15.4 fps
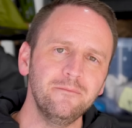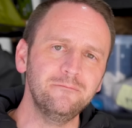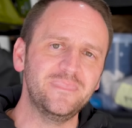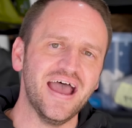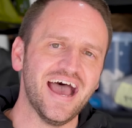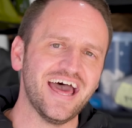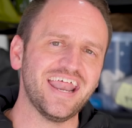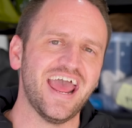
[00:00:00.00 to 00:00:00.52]

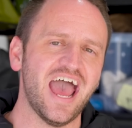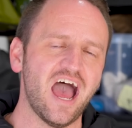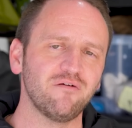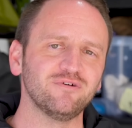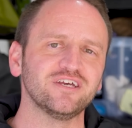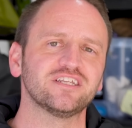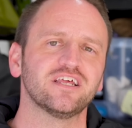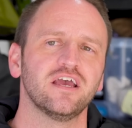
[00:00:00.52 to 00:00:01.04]
Bad
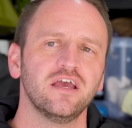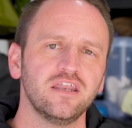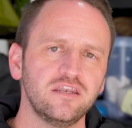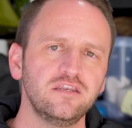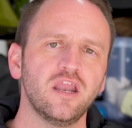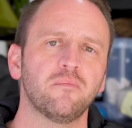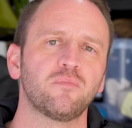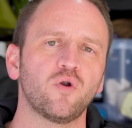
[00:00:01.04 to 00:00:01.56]
habit
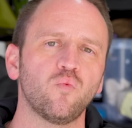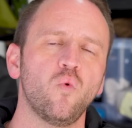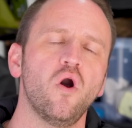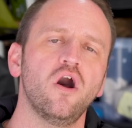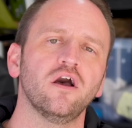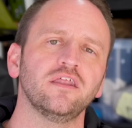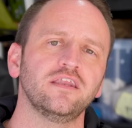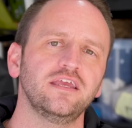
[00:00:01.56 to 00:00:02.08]
number
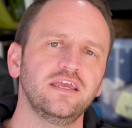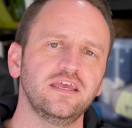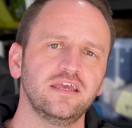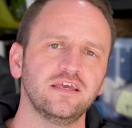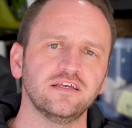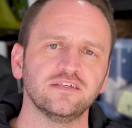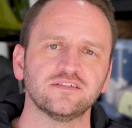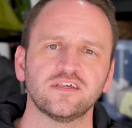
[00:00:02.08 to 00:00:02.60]
one
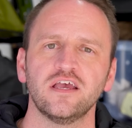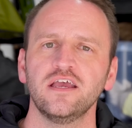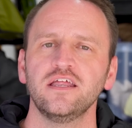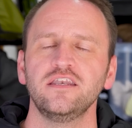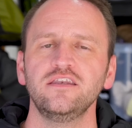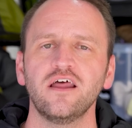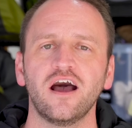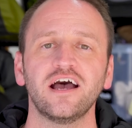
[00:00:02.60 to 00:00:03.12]
is
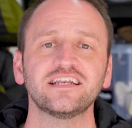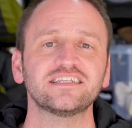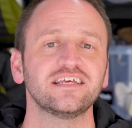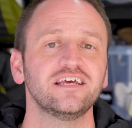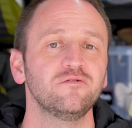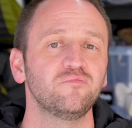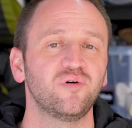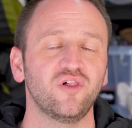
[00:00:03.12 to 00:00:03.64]
not
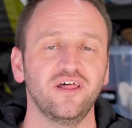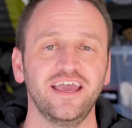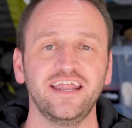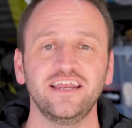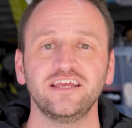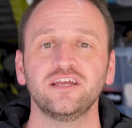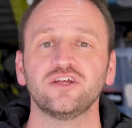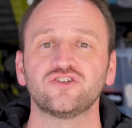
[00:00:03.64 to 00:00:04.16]

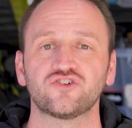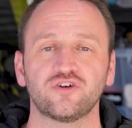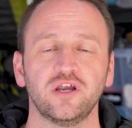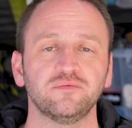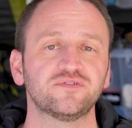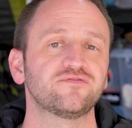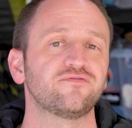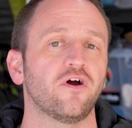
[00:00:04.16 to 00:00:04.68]
planning
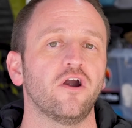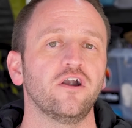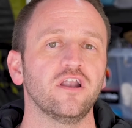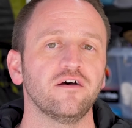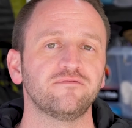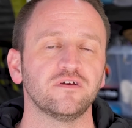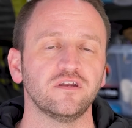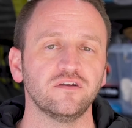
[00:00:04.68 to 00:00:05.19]
trips far
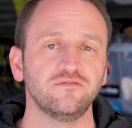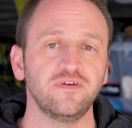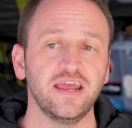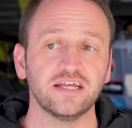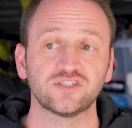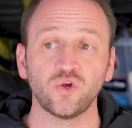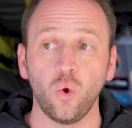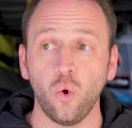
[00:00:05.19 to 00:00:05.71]
enough in
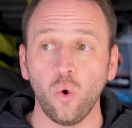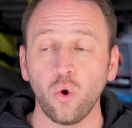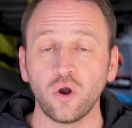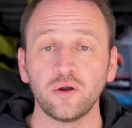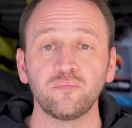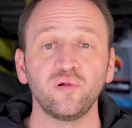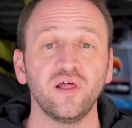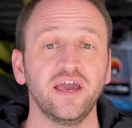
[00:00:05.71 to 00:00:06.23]
advance
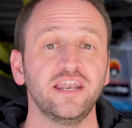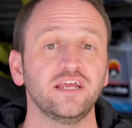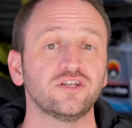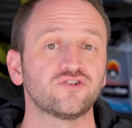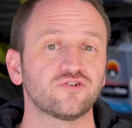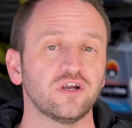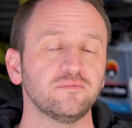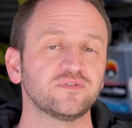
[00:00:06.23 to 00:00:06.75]
or planning
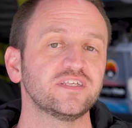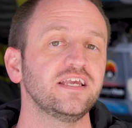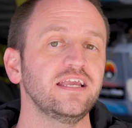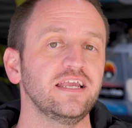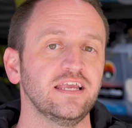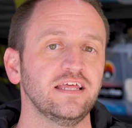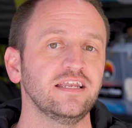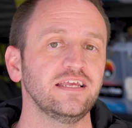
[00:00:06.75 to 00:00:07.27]
trips
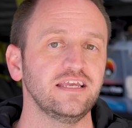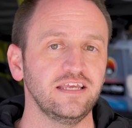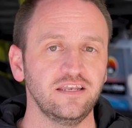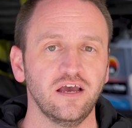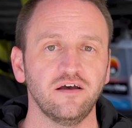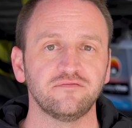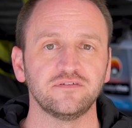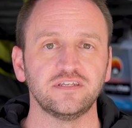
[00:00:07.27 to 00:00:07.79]
in
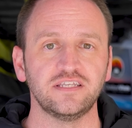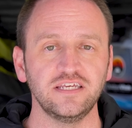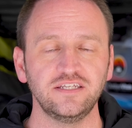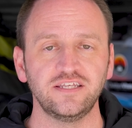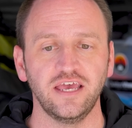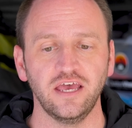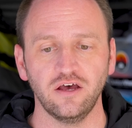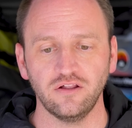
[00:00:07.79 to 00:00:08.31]
enough
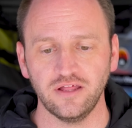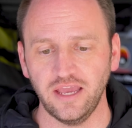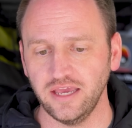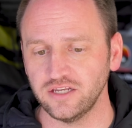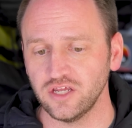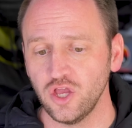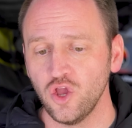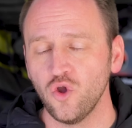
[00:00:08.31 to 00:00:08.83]
detail.
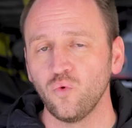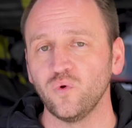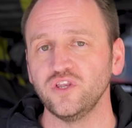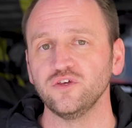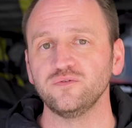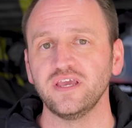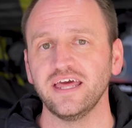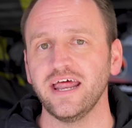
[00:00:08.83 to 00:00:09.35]
And when
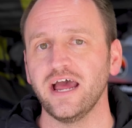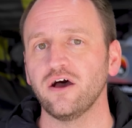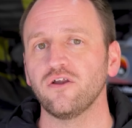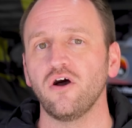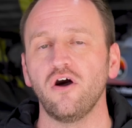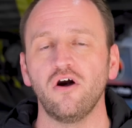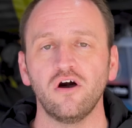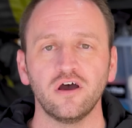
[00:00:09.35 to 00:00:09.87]
you get
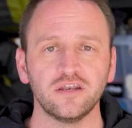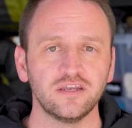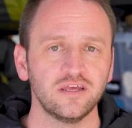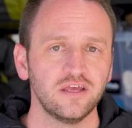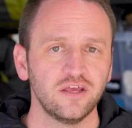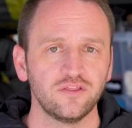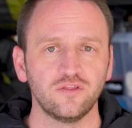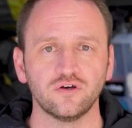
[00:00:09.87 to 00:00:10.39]
out on
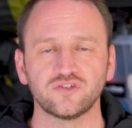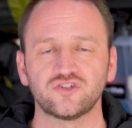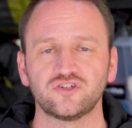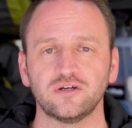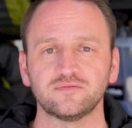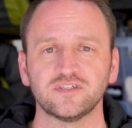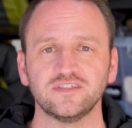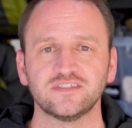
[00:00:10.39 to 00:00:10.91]
those
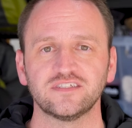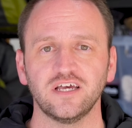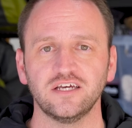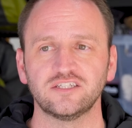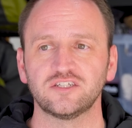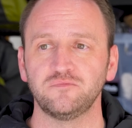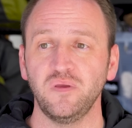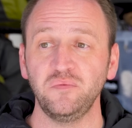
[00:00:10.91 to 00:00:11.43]
trips and
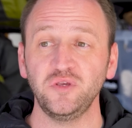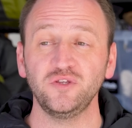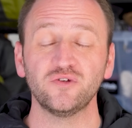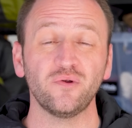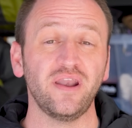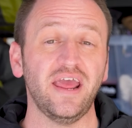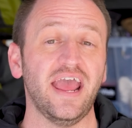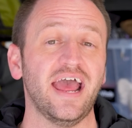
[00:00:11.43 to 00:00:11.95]
such, maybe you
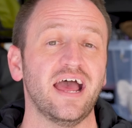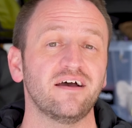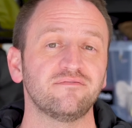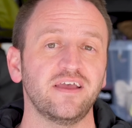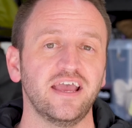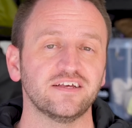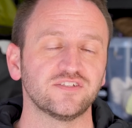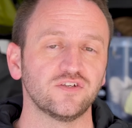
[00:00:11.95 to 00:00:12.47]
don't have
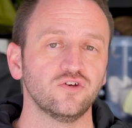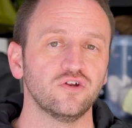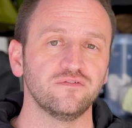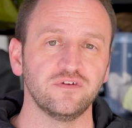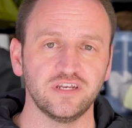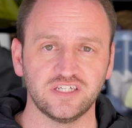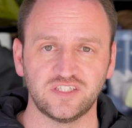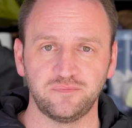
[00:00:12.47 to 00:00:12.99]
as good of
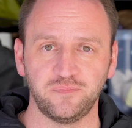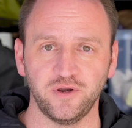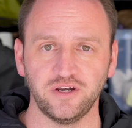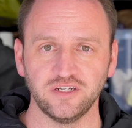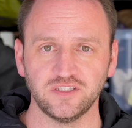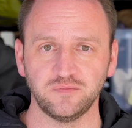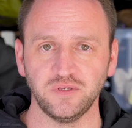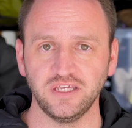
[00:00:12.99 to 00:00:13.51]
an
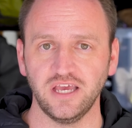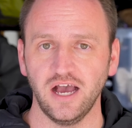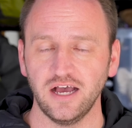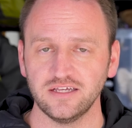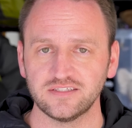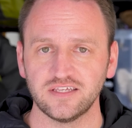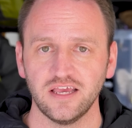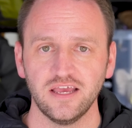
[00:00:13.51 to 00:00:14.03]
experience
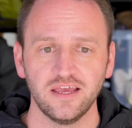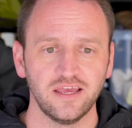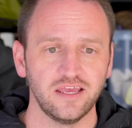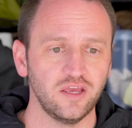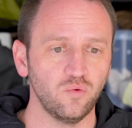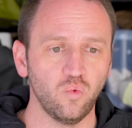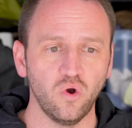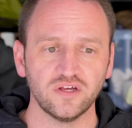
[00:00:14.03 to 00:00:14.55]
because
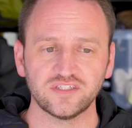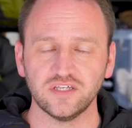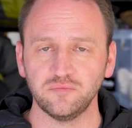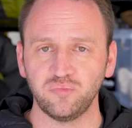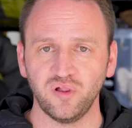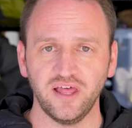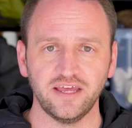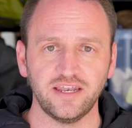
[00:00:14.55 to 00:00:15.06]
it wasn't
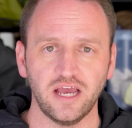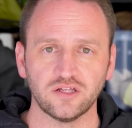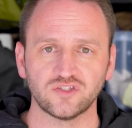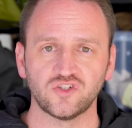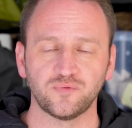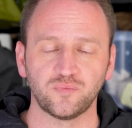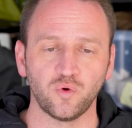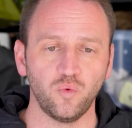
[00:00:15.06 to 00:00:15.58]
planned out
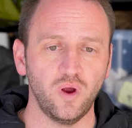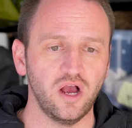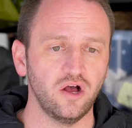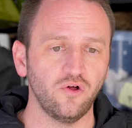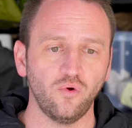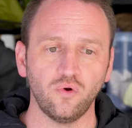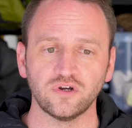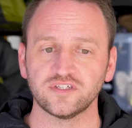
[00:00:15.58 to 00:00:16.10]
super
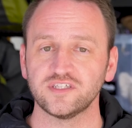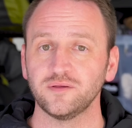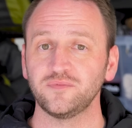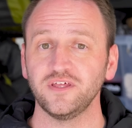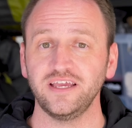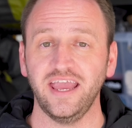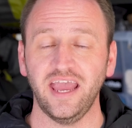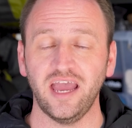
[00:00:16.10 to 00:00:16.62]
well, or
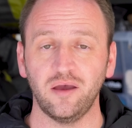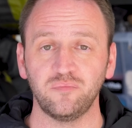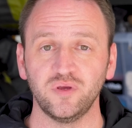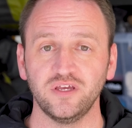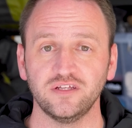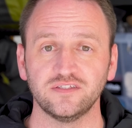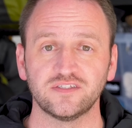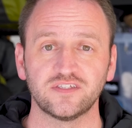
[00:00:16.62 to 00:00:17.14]
something
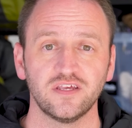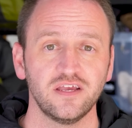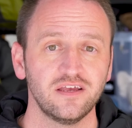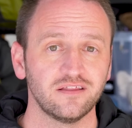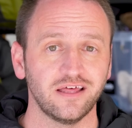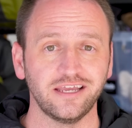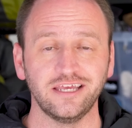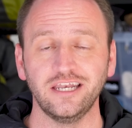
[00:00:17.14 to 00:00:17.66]
happens
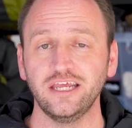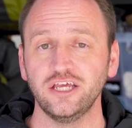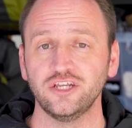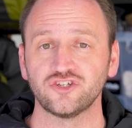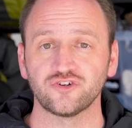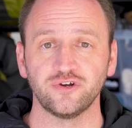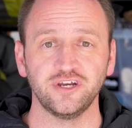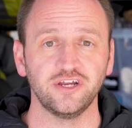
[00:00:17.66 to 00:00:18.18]
like an
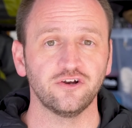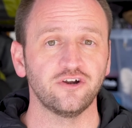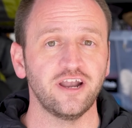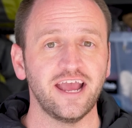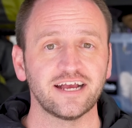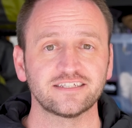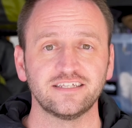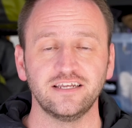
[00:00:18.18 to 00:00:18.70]
injury or an
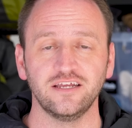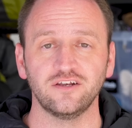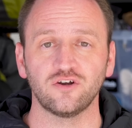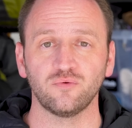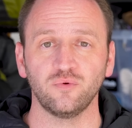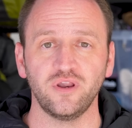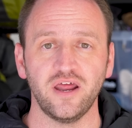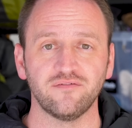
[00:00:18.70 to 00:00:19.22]
accident
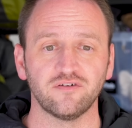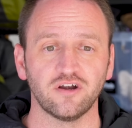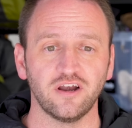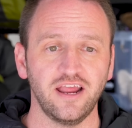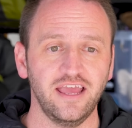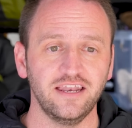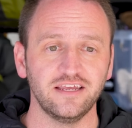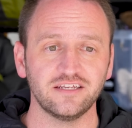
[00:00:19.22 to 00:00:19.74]
or whatever,
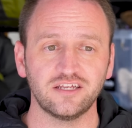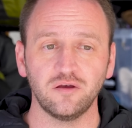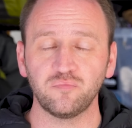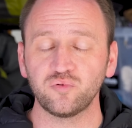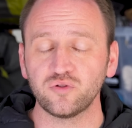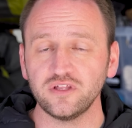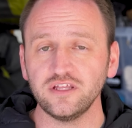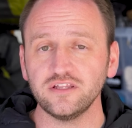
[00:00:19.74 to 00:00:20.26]
and it
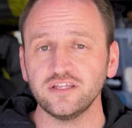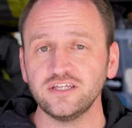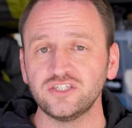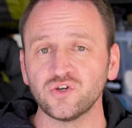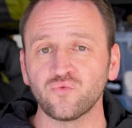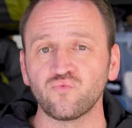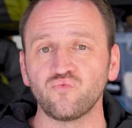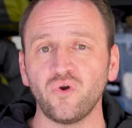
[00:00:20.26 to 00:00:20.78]
completely
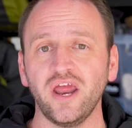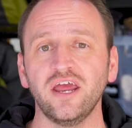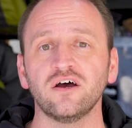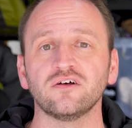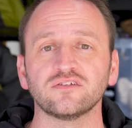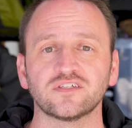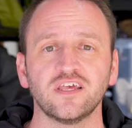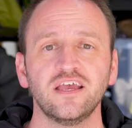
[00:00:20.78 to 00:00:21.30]

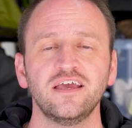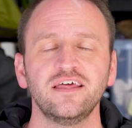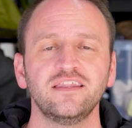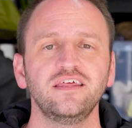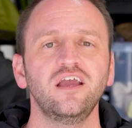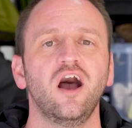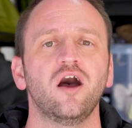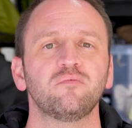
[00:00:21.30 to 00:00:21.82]
derails
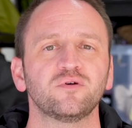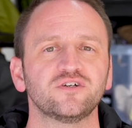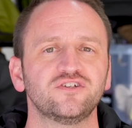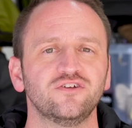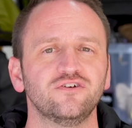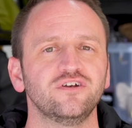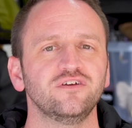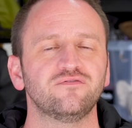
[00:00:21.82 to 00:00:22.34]
the
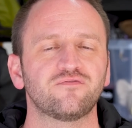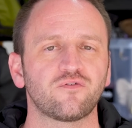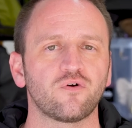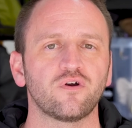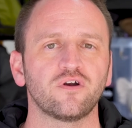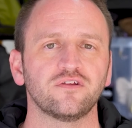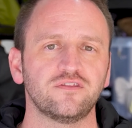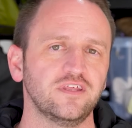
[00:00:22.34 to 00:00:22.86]
opportunity
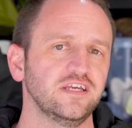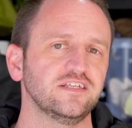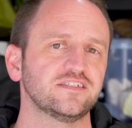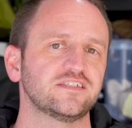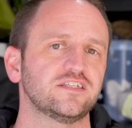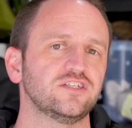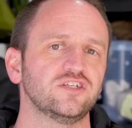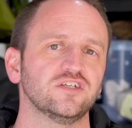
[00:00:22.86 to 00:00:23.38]
for
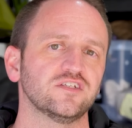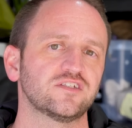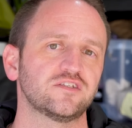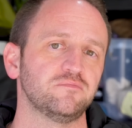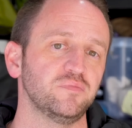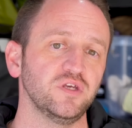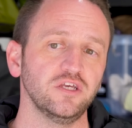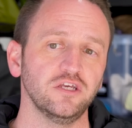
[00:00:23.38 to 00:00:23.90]
things to
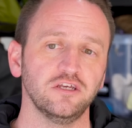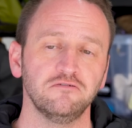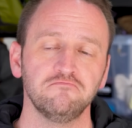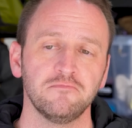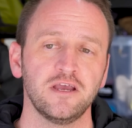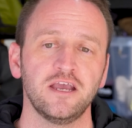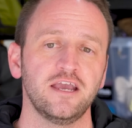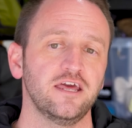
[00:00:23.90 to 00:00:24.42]
just be
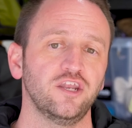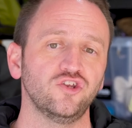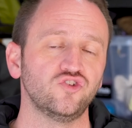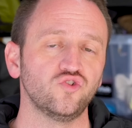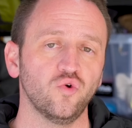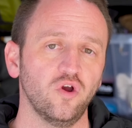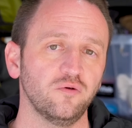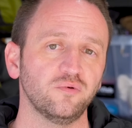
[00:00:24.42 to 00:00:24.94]
an
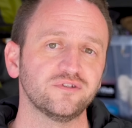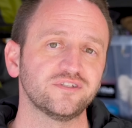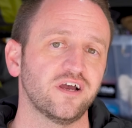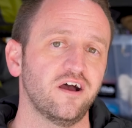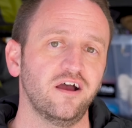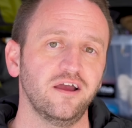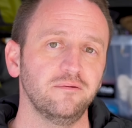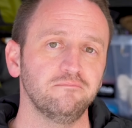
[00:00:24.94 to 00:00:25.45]
enjoyable
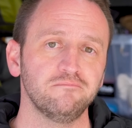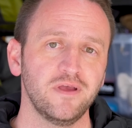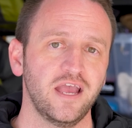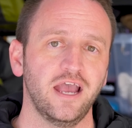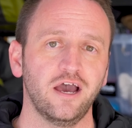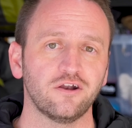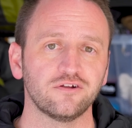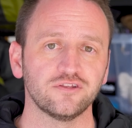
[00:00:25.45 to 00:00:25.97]
time
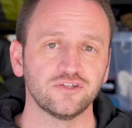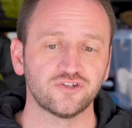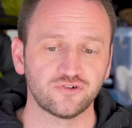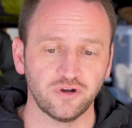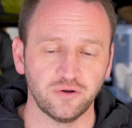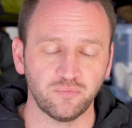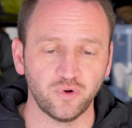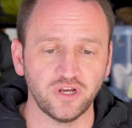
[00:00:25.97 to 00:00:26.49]
out on the
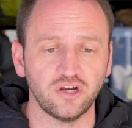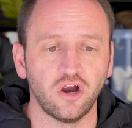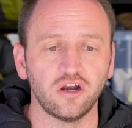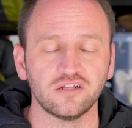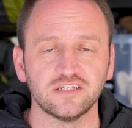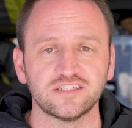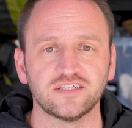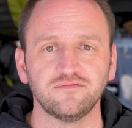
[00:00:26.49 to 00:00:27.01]
trip,
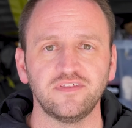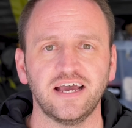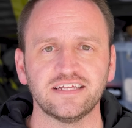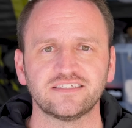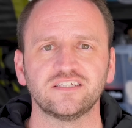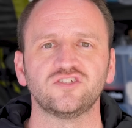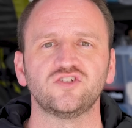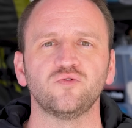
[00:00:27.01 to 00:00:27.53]
regardless of
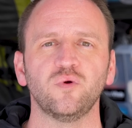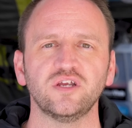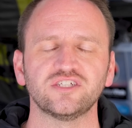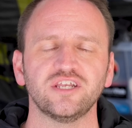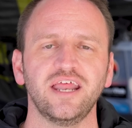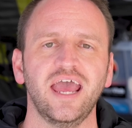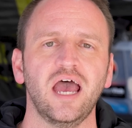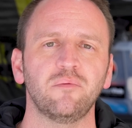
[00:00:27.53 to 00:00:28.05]
that
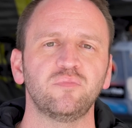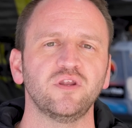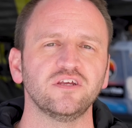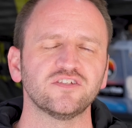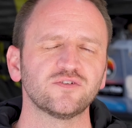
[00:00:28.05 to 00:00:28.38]
situation happening.